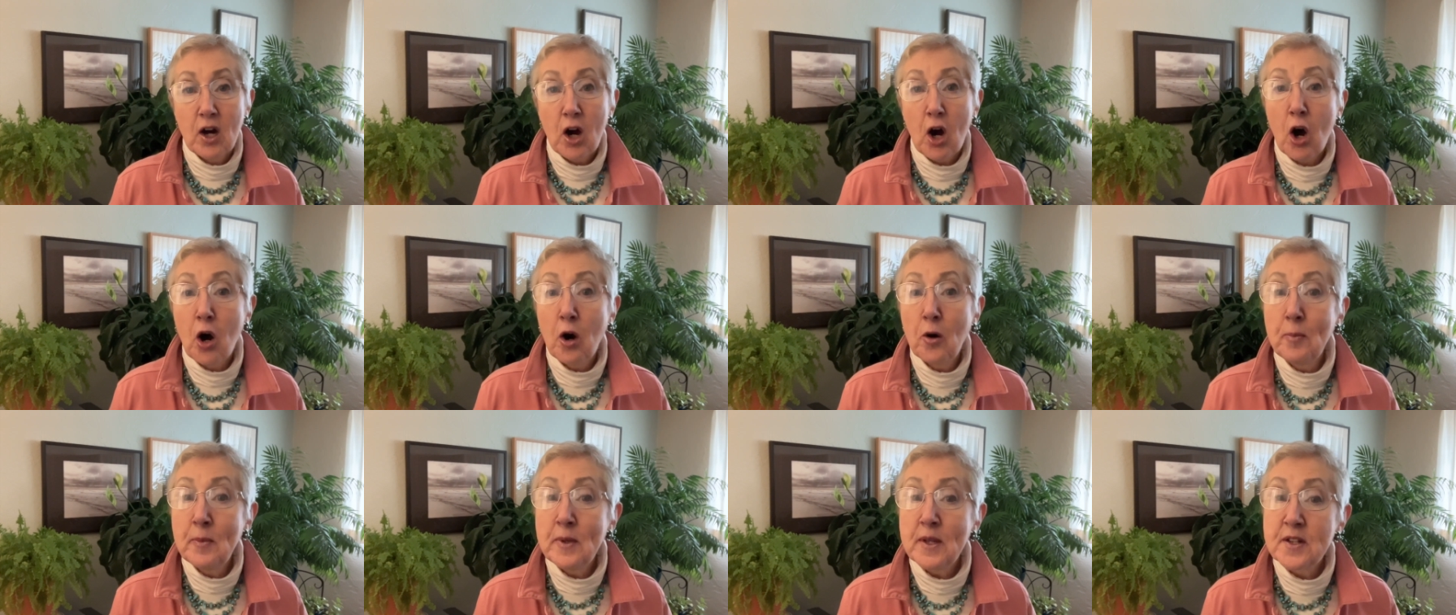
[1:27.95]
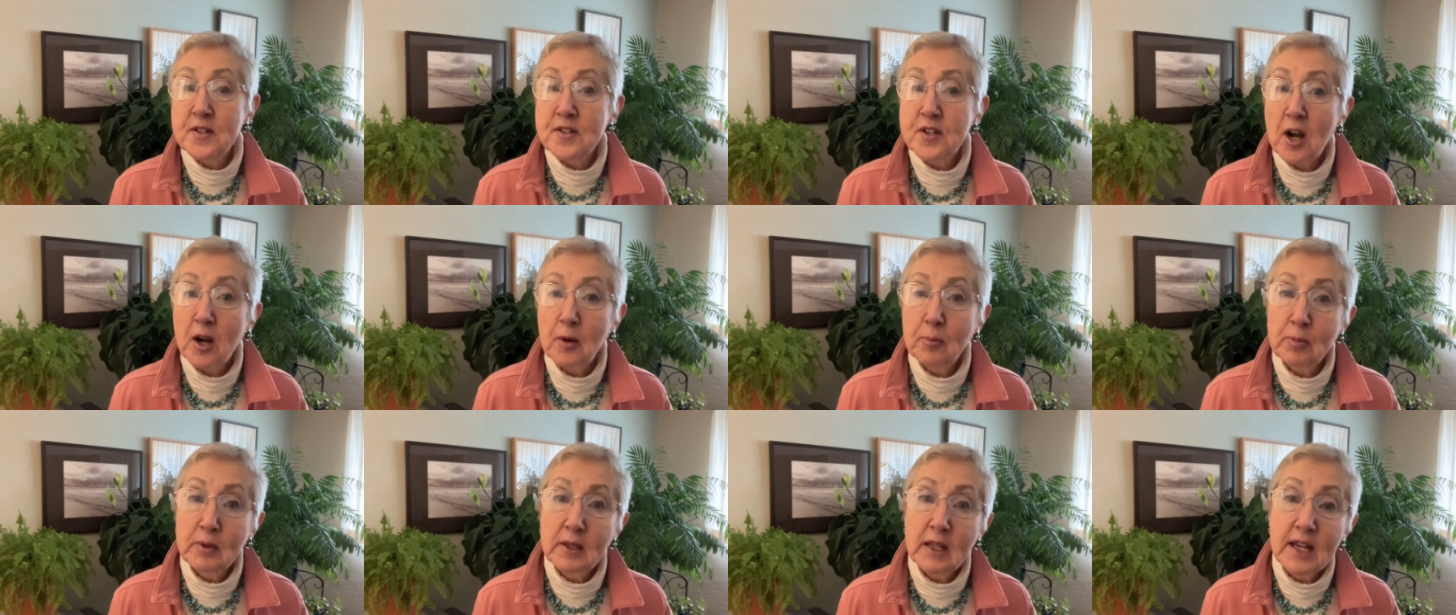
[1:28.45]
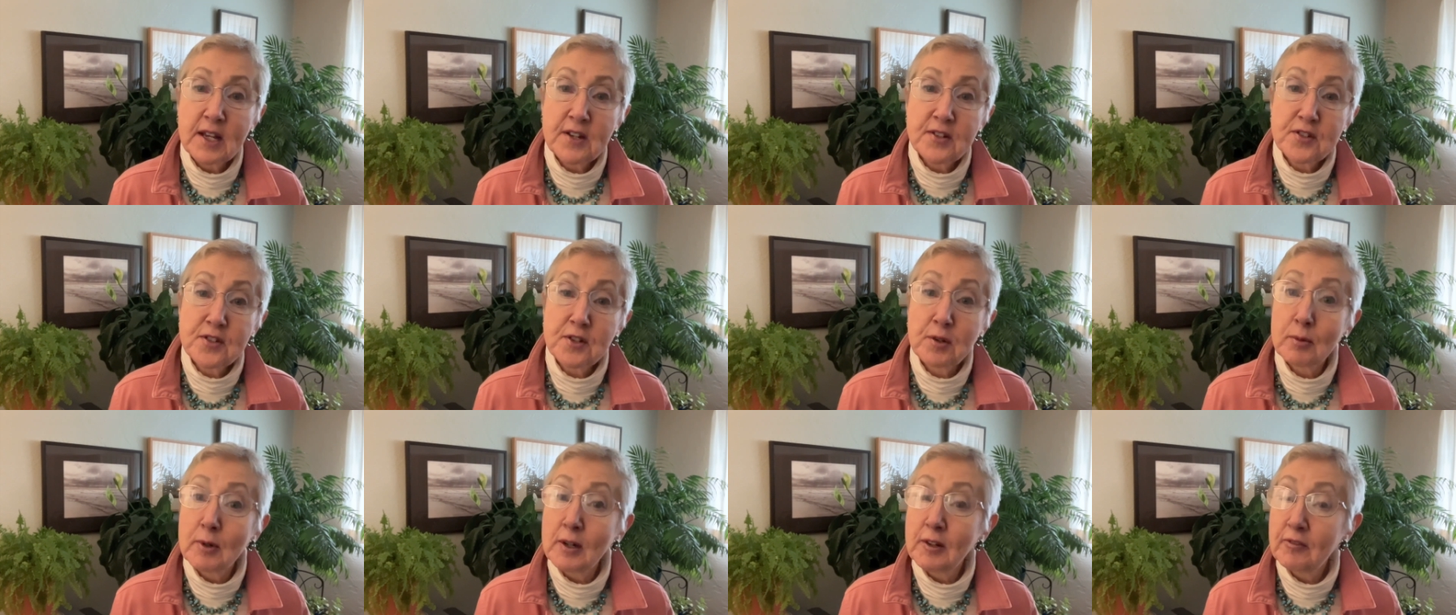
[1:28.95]
Home is our place
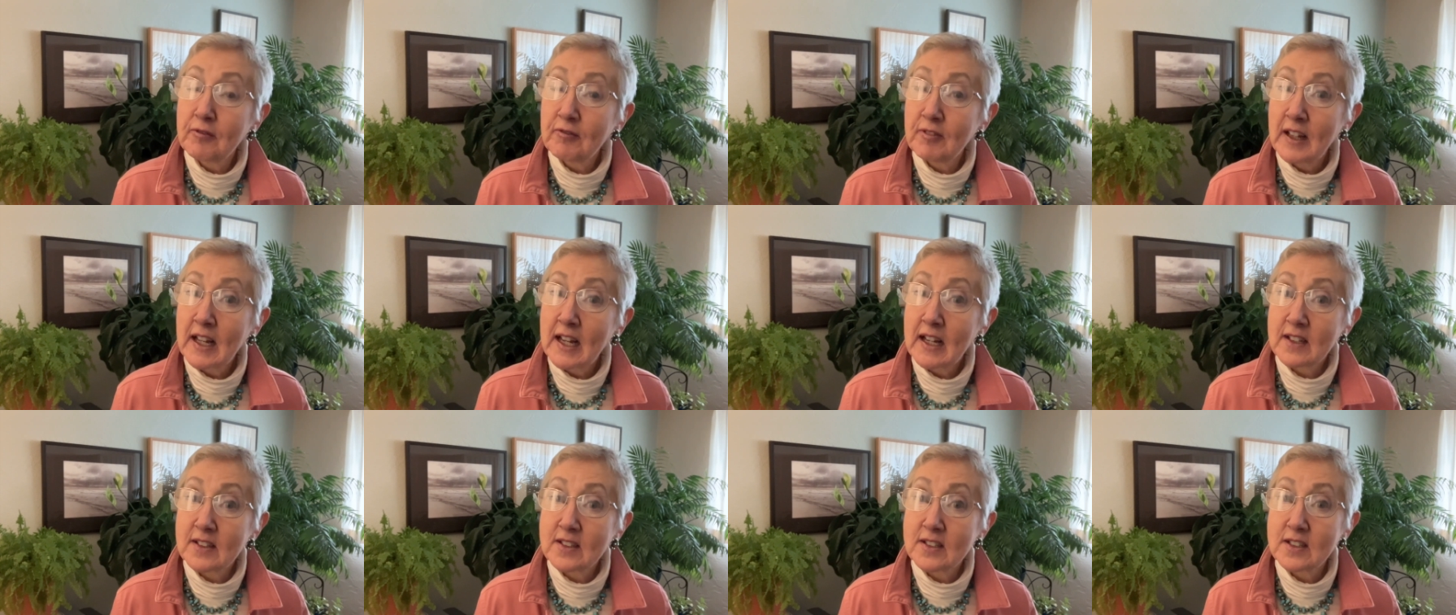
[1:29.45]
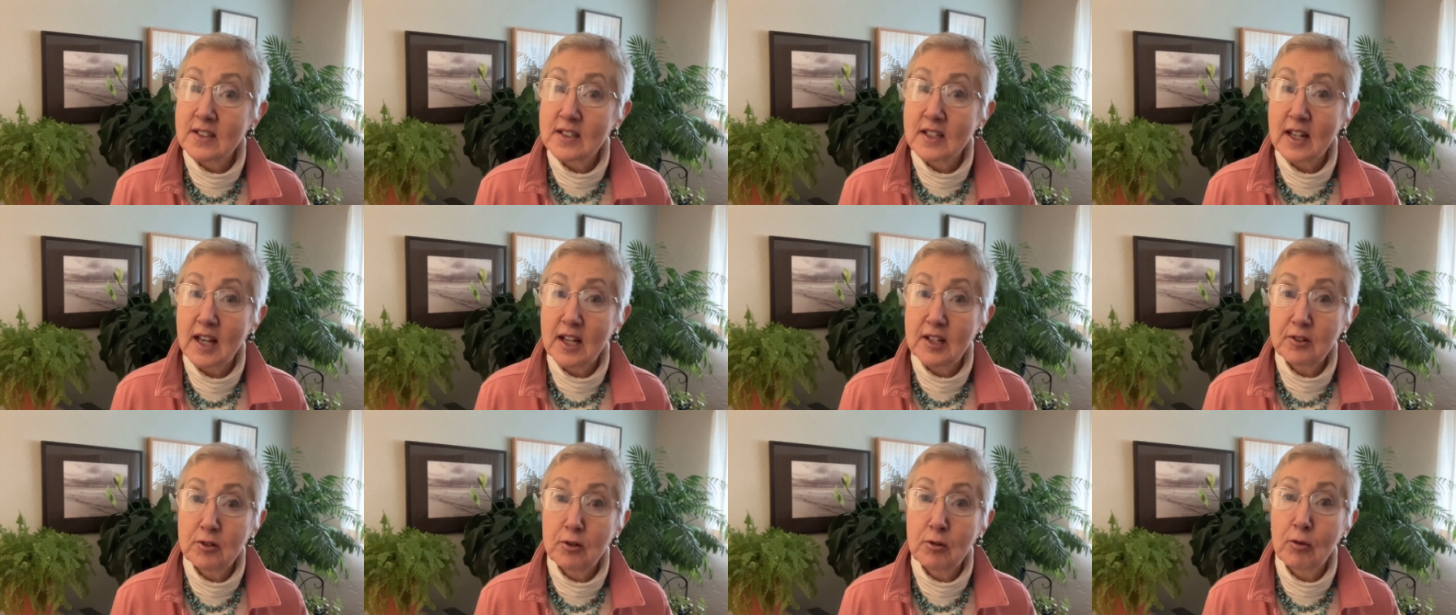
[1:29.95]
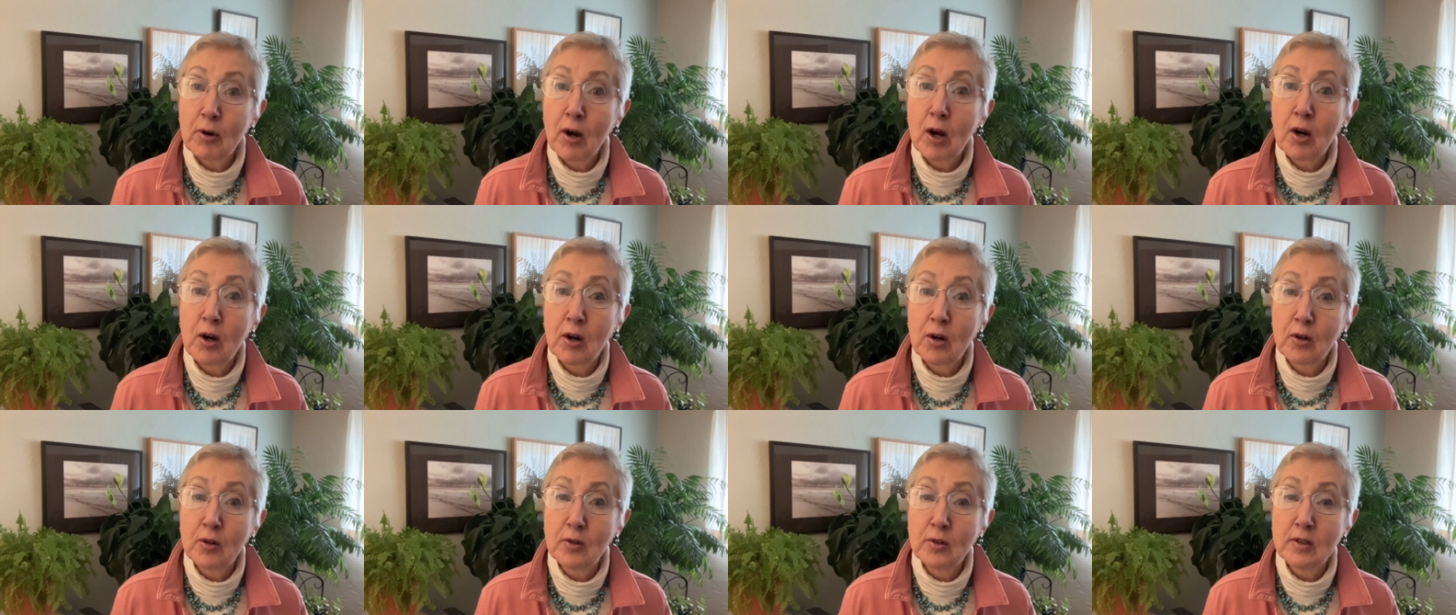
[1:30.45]
to reflect and
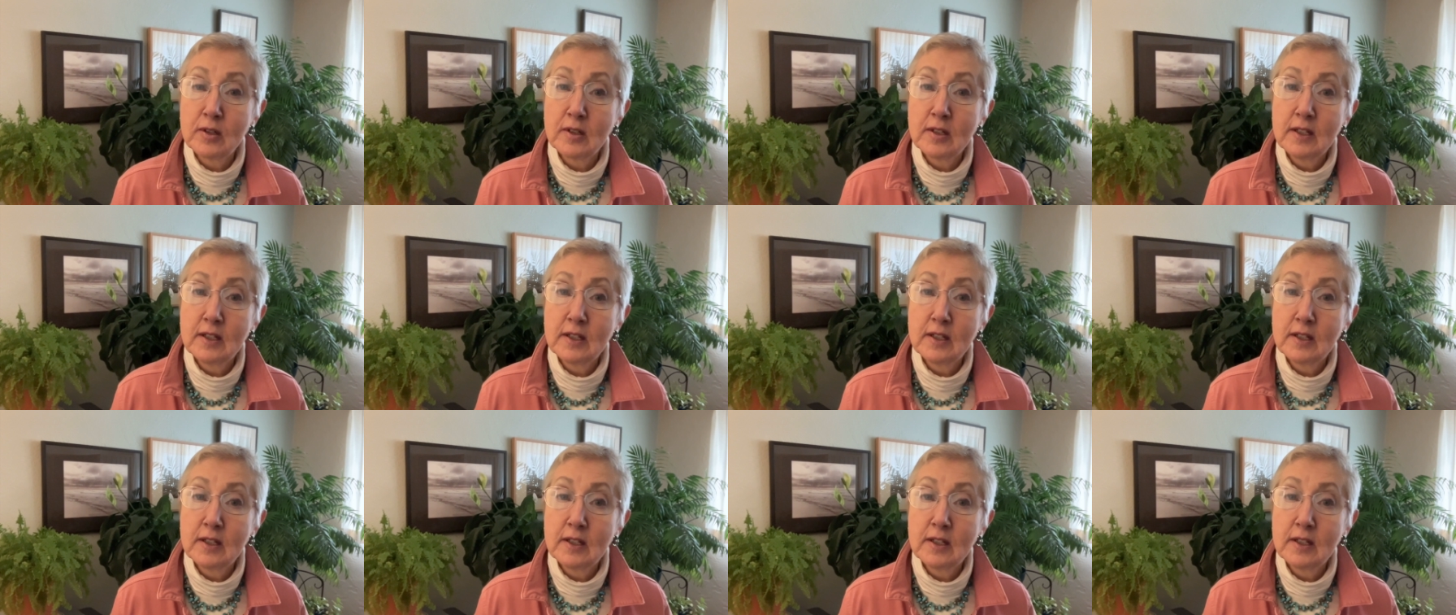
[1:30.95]
grow.